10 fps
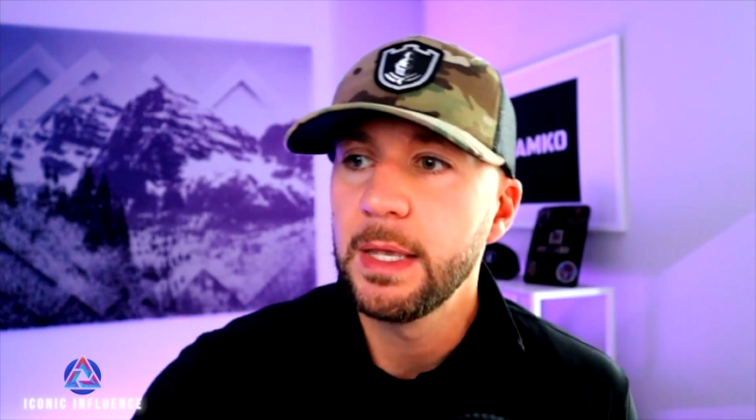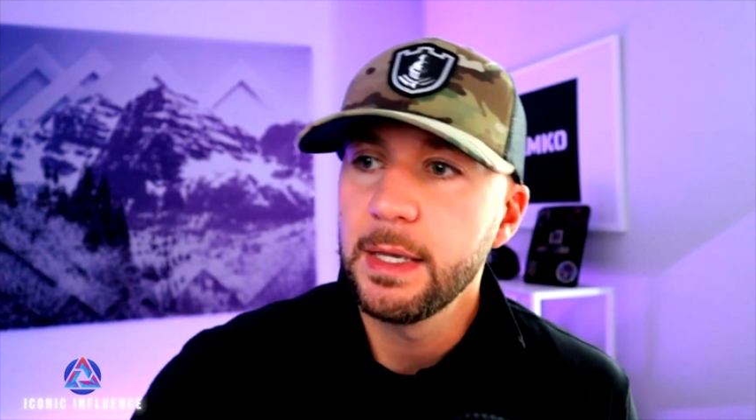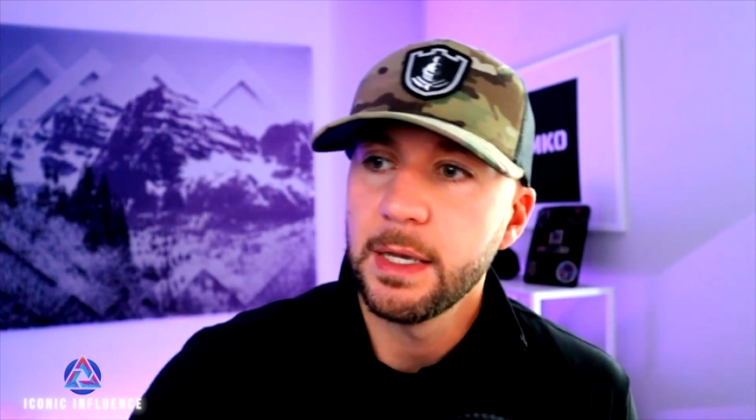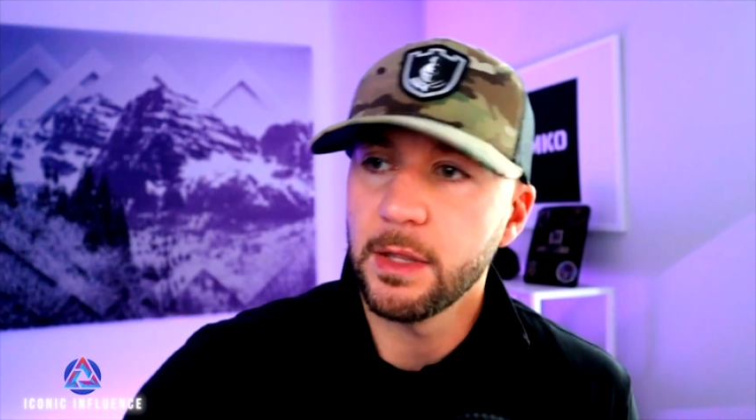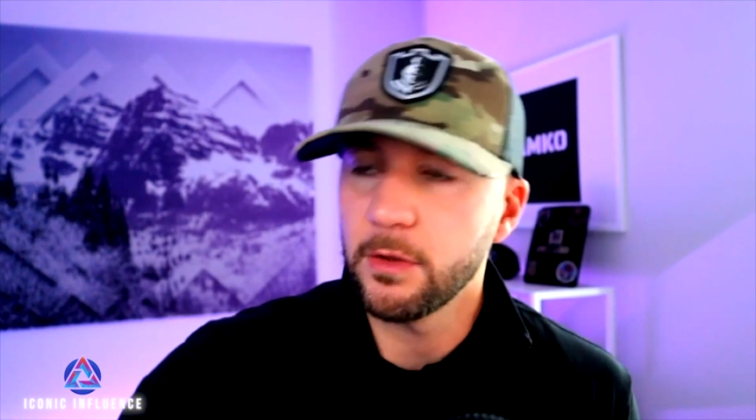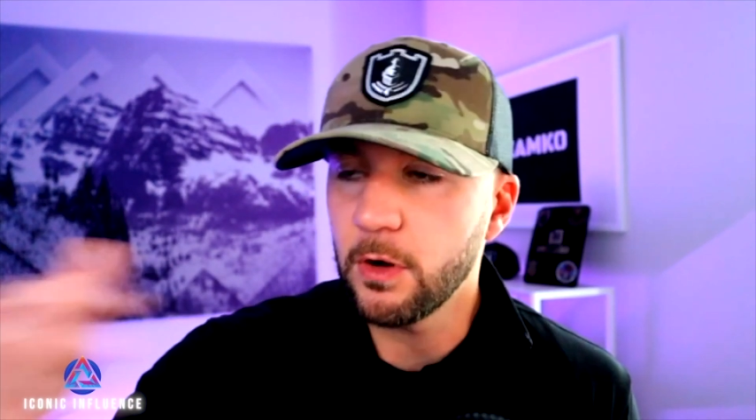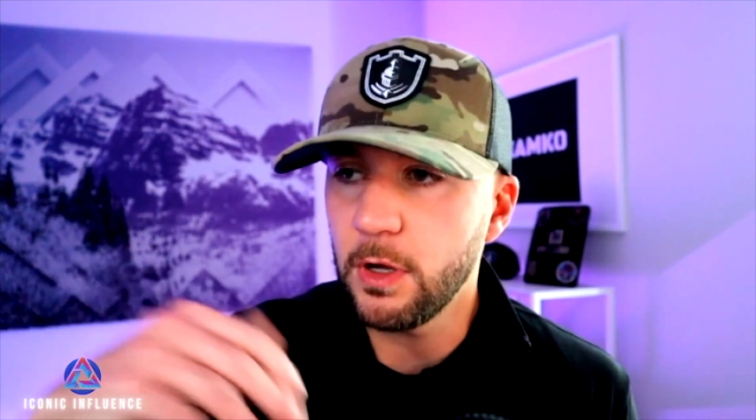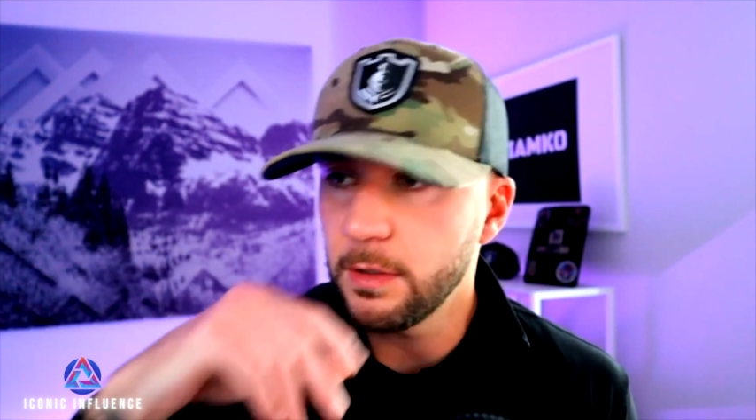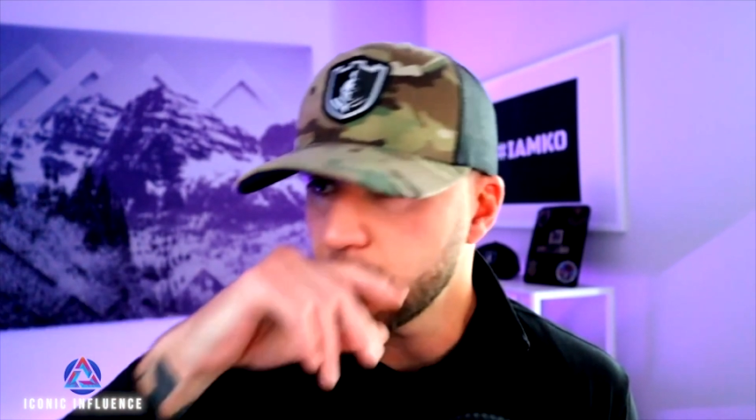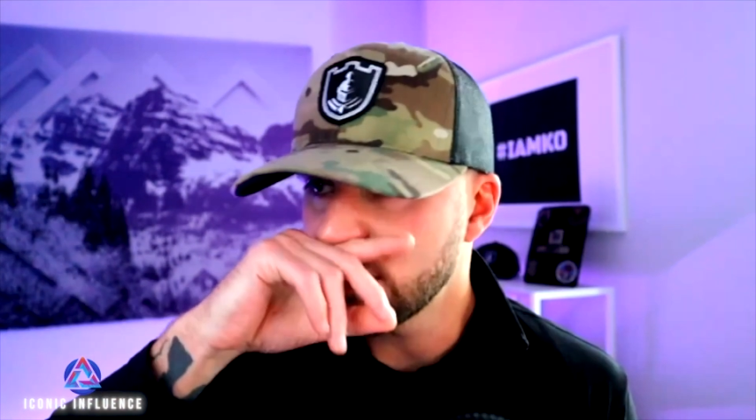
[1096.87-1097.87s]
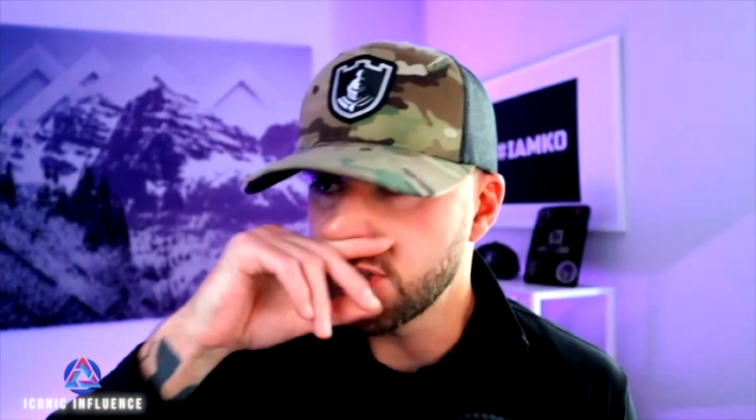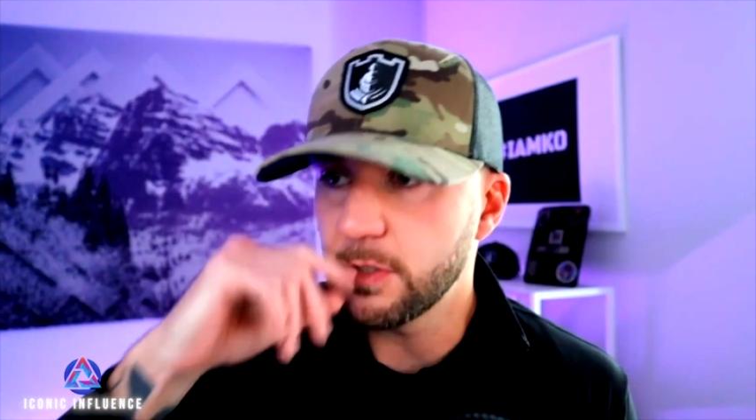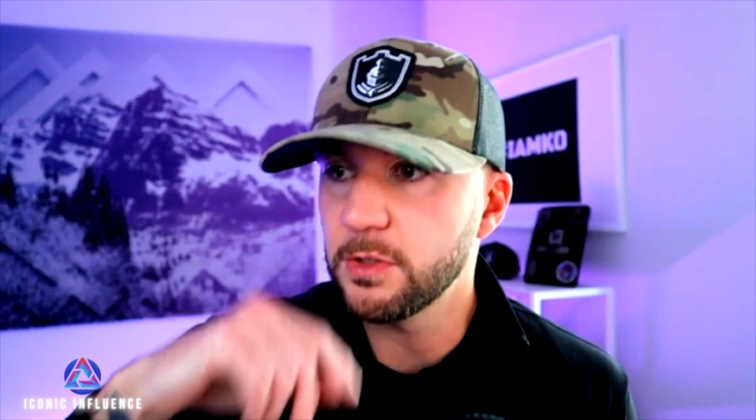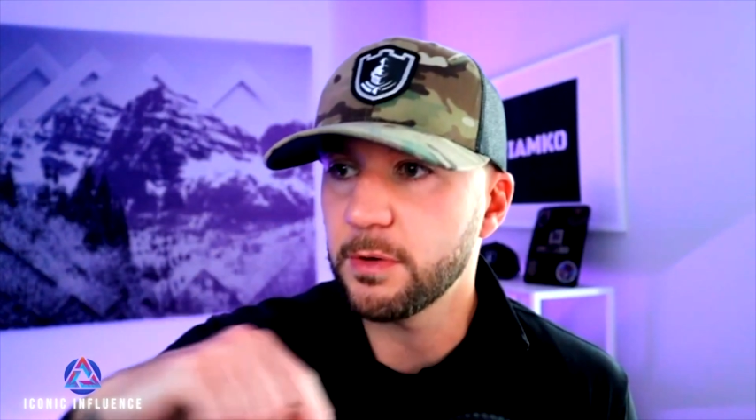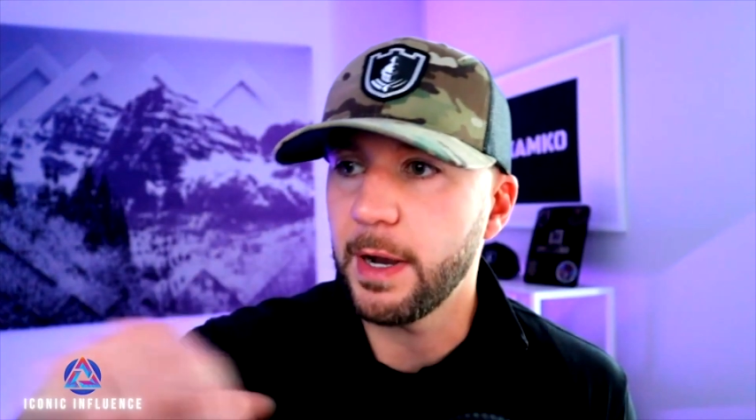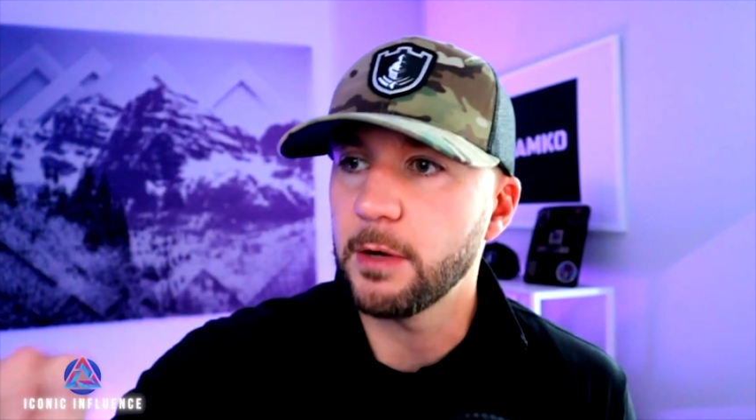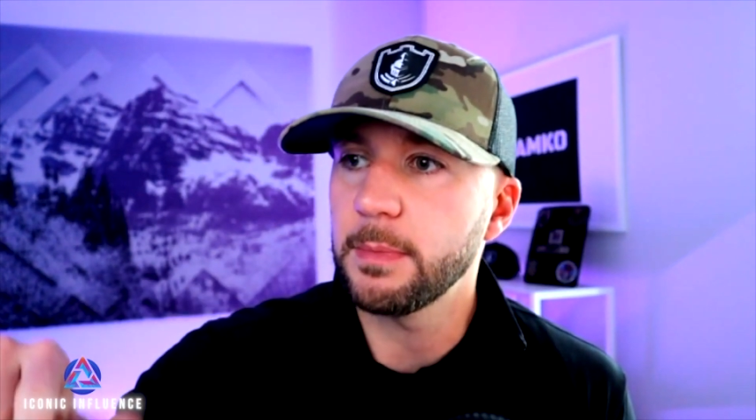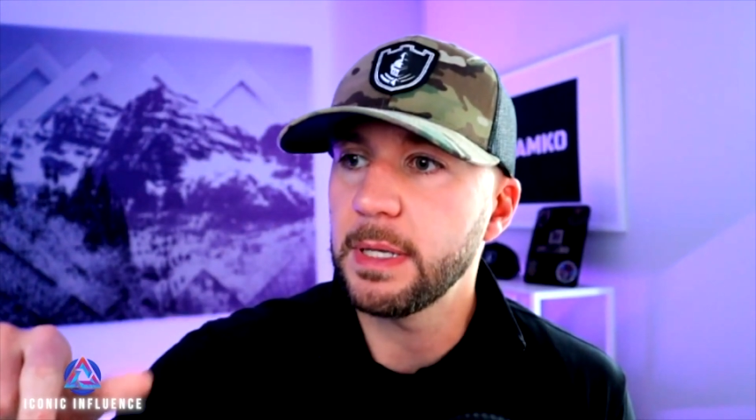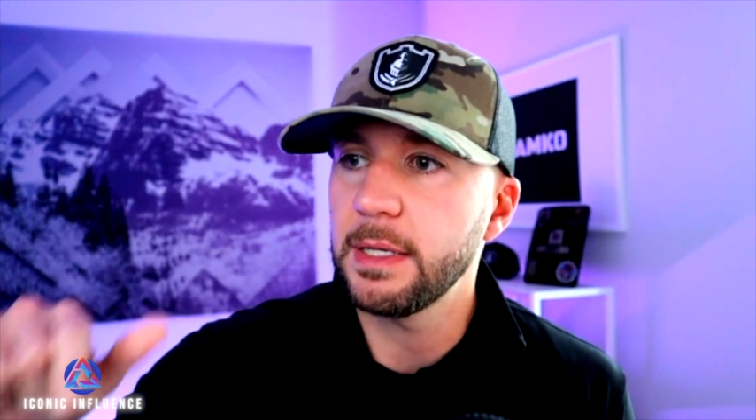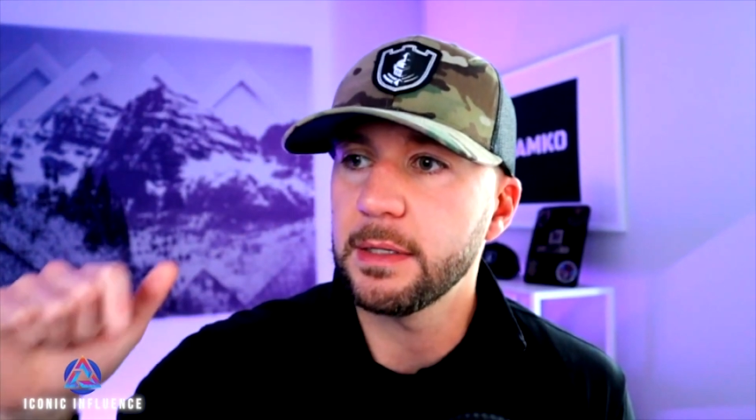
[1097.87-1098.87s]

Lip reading: And they're all circled around me